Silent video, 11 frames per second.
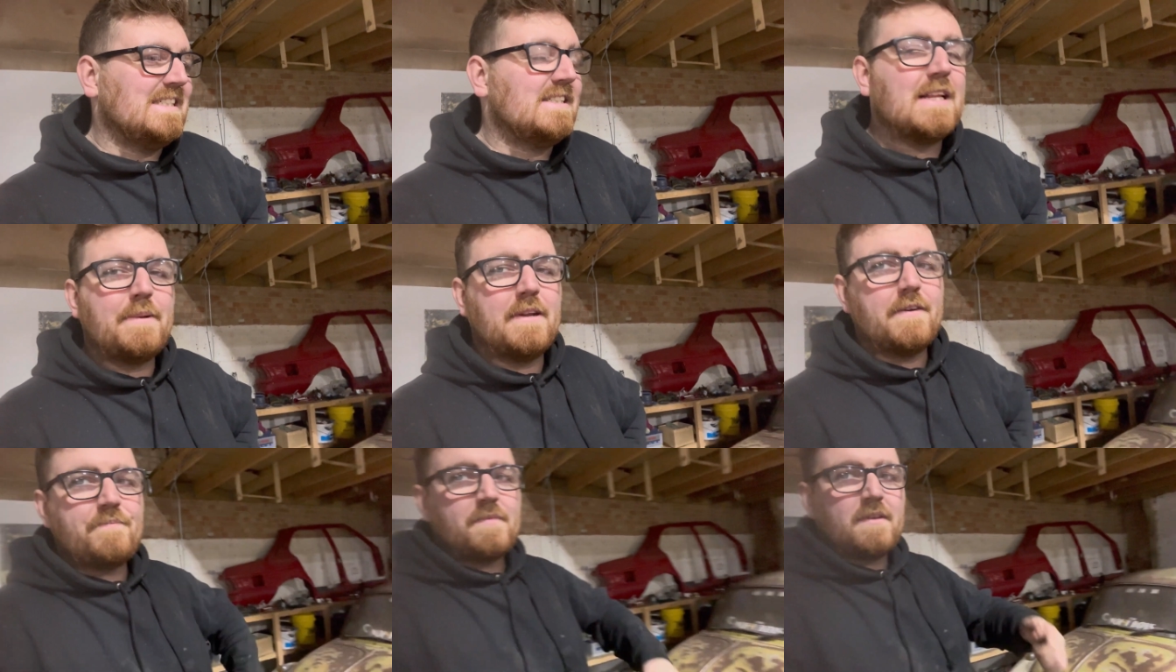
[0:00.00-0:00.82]
let me know.
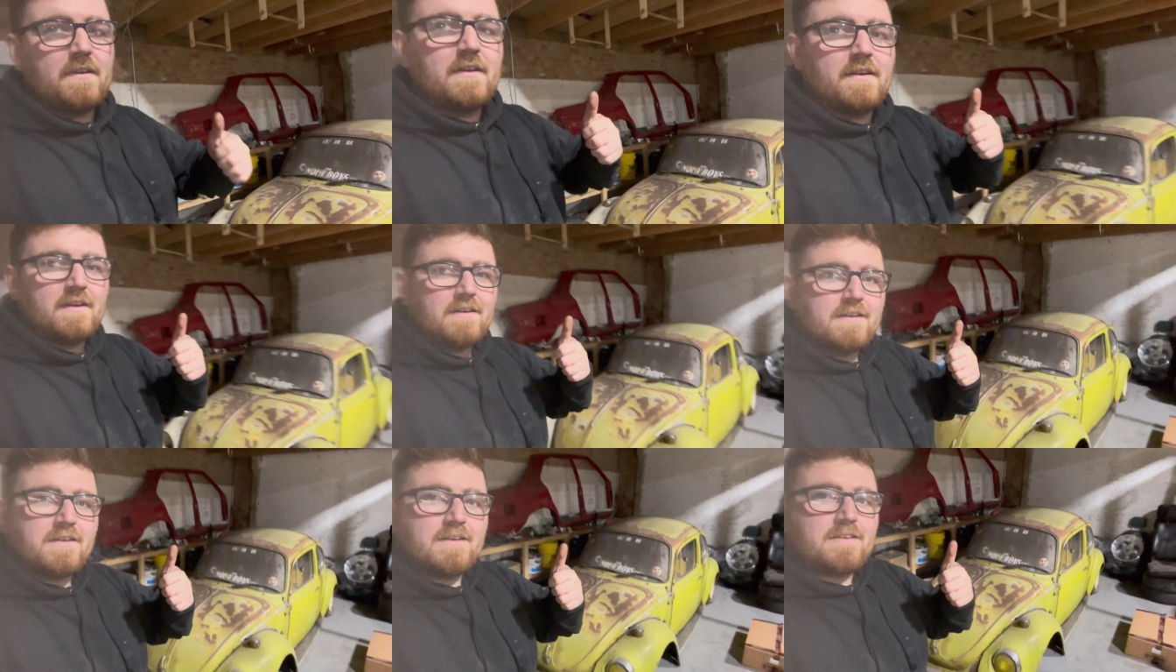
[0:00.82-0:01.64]

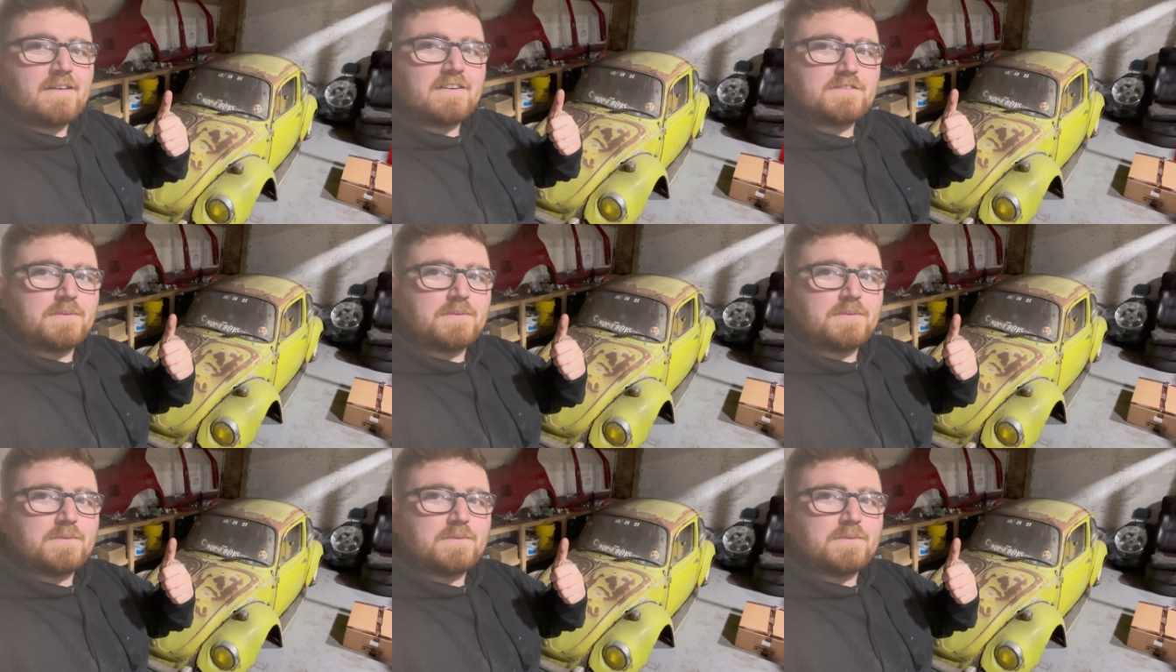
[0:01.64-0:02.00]
Thanks for